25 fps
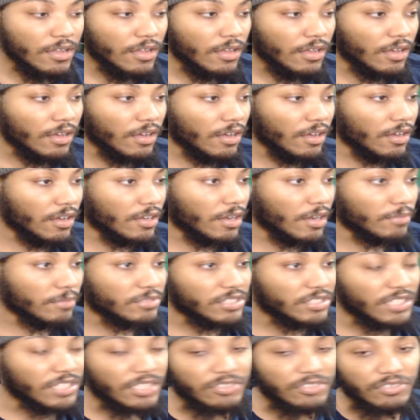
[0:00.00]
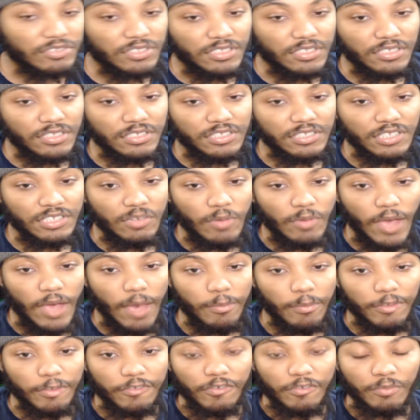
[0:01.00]
And I'm just interested to see what
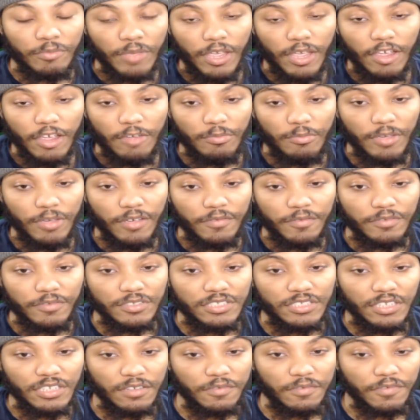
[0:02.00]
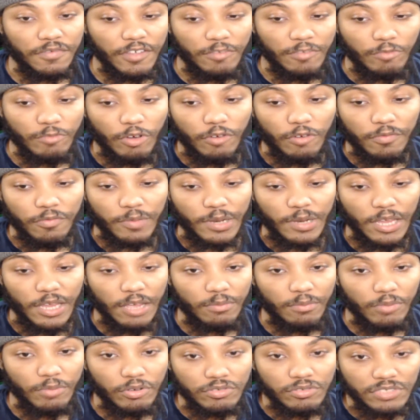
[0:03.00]
happens from here, man. For Teofimo, for
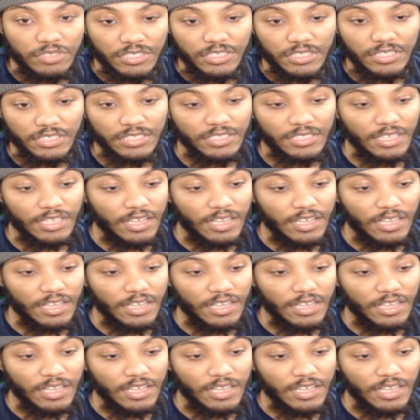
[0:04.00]
Cambosis,